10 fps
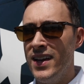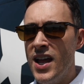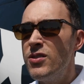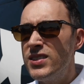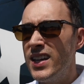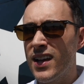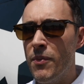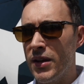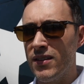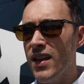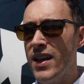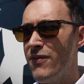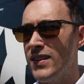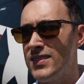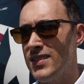and you see it coming to
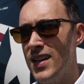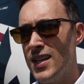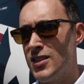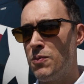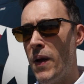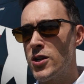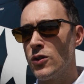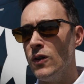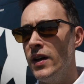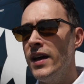life, it's special.